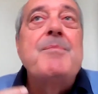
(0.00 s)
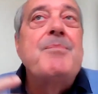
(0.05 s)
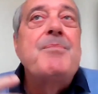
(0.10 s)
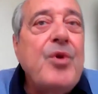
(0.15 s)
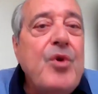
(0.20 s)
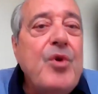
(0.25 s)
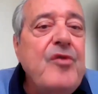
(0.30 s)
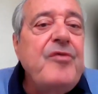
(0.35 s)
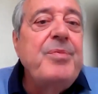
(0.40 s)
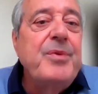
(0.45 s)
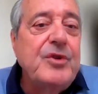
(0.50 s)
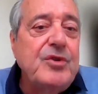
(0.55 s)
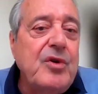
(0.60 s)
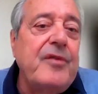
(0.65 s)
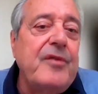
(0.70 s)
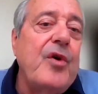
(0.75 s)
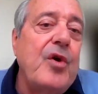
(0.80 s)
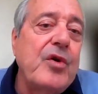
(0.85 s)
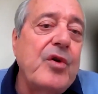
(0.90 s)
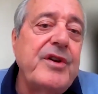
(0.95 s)
improvement
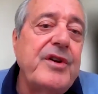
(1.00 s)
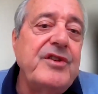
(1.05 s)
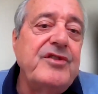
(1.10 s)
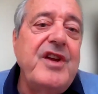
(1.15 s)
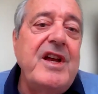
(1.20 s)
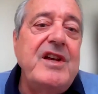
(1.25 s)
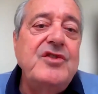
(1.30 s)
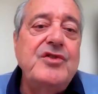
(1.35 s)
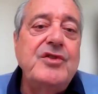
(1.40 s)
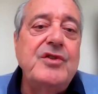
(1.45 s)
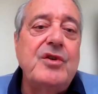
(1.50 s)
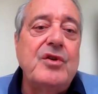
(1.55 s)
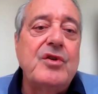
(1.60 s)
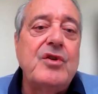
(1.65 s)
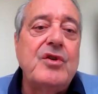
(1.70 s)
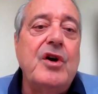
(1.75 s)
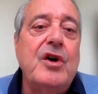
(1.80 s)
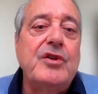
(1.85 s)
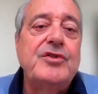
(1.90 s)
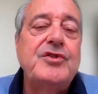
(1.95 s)
of organizational
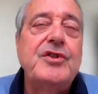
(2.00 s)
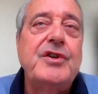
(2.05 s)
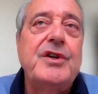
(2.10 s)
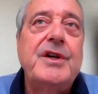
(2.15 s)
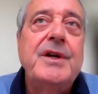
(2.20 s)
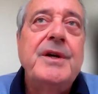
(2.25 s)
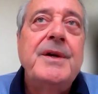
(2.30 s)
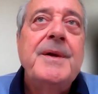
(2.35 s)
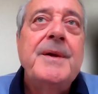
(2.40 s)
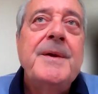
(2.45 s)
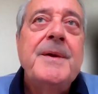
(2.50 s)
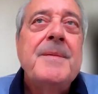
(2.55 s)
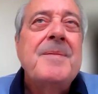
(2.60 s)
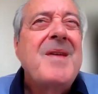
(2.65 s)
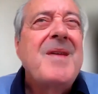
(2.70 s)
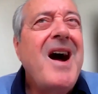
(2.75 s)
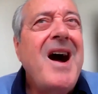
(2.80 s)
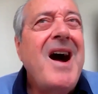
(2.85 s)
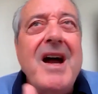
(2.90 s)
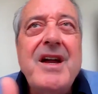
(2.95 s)
culture,
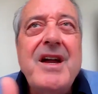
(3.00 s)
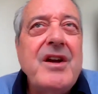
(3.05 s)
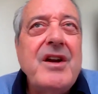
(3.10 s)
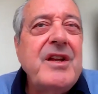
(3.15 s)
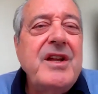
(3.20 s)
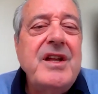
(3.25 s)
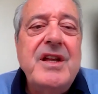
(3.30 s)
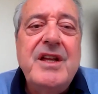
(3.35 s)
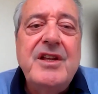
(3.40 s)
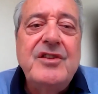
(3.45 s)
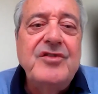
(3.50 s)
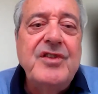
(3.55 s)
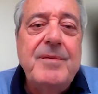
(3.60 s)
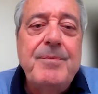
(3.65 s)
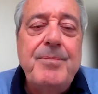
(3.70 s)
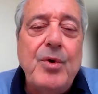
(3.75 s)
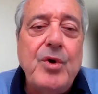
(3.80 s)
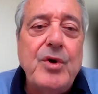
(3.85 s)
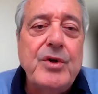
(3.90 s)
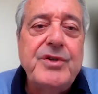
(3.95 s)
hierarchy is
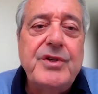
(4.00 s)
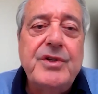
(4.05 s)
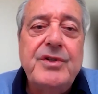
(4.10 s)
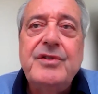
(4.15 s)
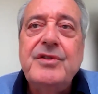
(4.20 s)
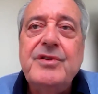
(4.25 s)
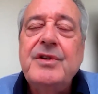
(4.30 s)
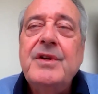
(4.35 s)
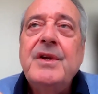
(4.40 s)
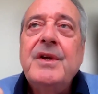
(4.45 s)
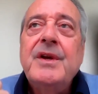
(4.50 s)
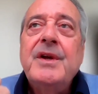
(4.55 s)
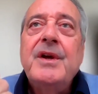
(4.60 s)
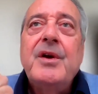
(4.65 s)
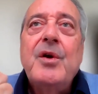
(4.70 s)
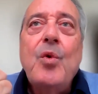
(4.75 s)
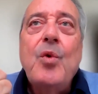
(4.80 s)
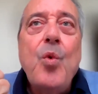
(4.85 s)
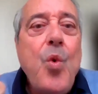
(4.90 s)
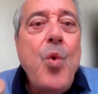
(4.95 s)
important.
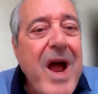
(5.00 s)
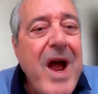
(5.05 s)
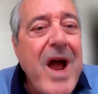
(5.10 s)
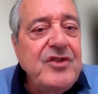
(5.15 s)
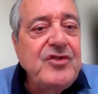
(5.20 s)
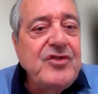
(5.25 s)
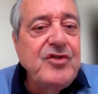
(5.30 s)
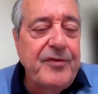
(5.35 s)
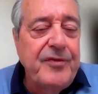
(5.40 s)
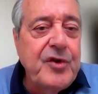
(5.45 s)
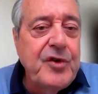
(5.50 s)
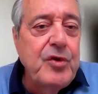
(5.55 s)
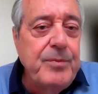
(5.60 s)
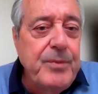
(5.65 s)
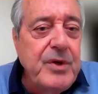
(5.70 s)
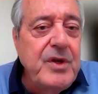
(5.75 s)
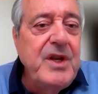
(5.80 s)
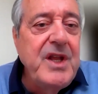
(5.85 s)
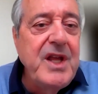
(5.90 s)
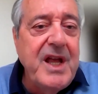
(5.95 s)
Ways of
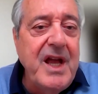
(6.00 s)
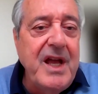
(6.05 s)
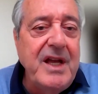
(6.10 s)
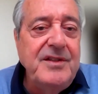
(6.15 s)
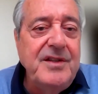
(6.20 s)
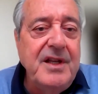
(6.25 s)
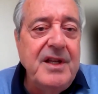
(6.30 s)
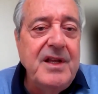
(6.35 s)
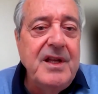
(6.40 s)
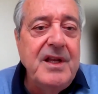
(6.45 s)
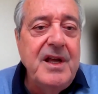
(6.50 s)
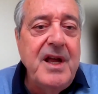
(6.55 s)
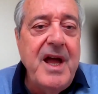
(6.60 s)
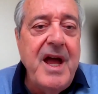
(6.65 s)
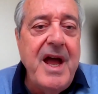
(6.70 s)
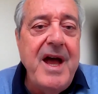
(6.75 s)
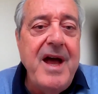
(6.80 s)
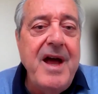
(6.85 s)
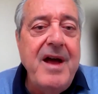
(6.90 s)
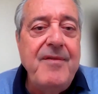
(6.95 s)
communicating
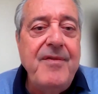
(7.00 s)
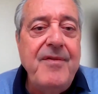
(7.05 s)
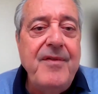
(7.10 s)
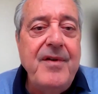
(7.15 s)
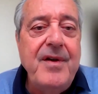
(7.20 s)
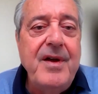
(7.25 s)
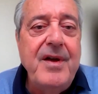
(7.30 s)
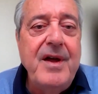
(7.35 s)
have